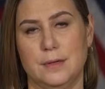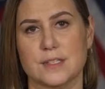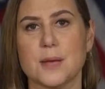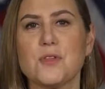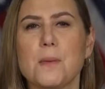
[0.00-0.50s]

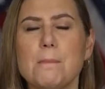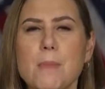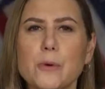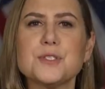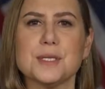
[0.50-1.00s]
Some of the
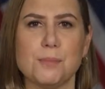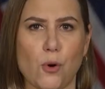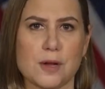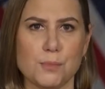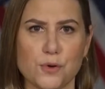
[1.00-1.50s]
most
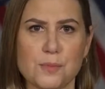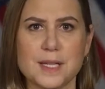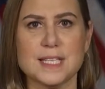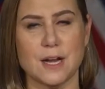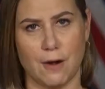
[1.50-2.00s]
important
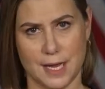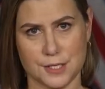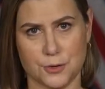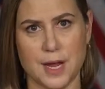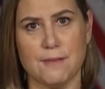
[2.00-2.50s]
movements in our
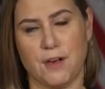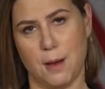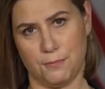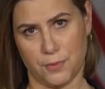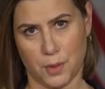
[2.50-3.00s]
history have
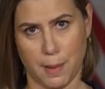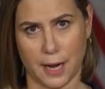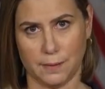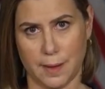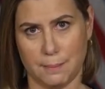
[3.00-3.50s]
come from the
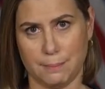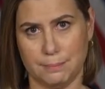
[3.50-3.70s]
bottom up.